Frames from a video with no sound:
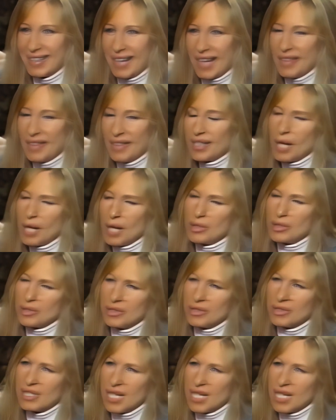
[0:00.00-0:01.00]
I think I was
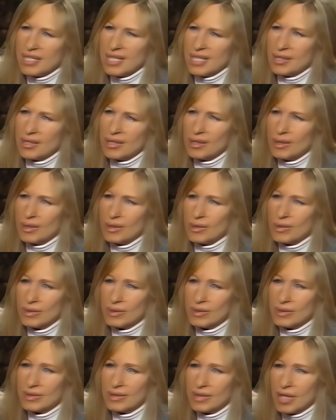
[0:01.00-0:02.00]
criticized there, too.
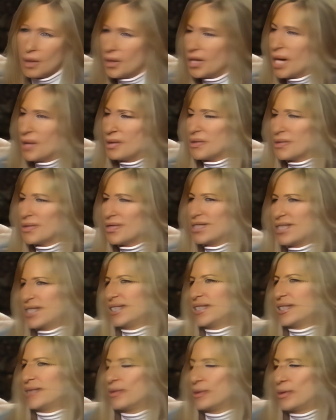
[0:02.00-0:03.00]
Oh, yeah, I was
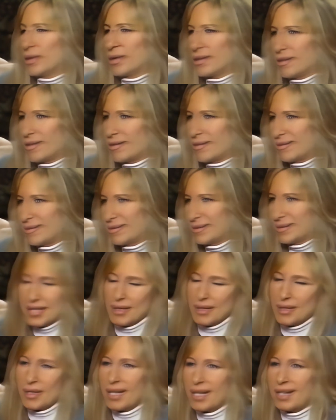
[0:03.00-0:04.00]
criticized everywhere.
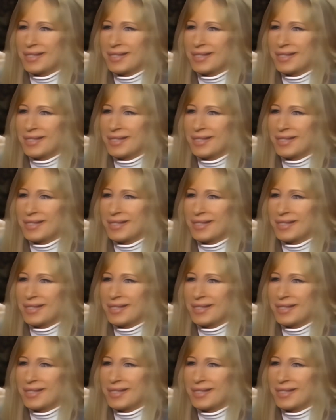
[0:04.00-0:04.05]
That's okay.